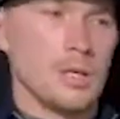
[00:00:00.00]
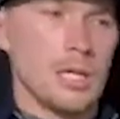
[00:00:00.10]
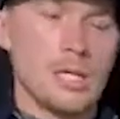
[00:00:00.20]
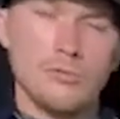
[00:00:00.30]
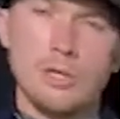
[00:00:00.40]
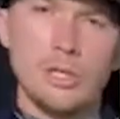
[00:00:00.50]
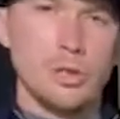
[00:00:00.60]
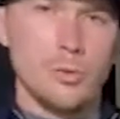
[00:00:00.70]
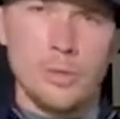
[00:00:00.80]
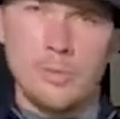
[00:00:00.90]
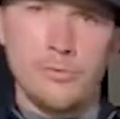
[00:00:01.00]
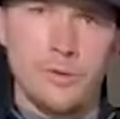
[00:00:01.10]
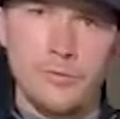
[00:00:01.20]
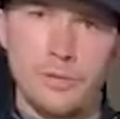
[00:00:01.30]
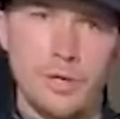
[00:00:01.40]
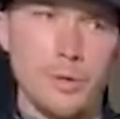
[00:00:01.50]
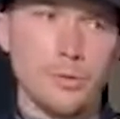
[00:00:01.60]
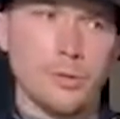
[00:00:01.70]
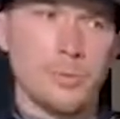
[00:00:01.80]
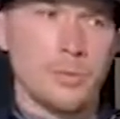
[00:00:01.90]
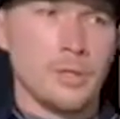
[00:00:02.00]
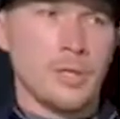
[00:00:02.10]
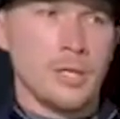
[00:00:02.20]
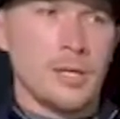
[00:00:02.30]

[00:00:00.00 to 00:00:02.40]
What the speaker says: hit it really good when I'm in front of the coach, but